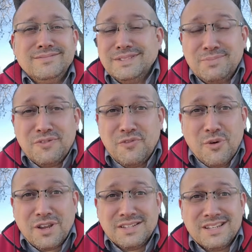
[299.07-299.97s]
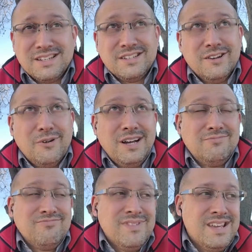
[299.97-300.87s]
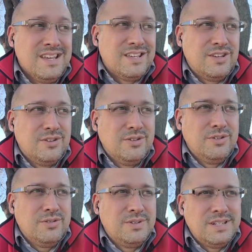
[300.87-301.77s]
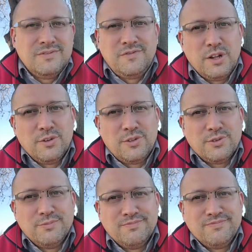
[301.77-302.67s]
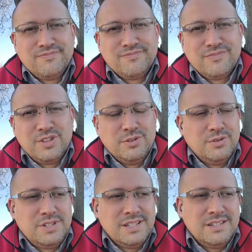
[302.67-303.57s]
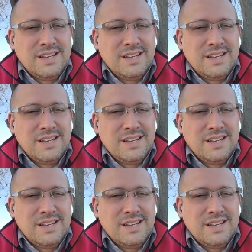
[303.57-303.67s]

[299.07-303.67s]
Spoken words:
before he says, you know what, you didn't follow through. You didn't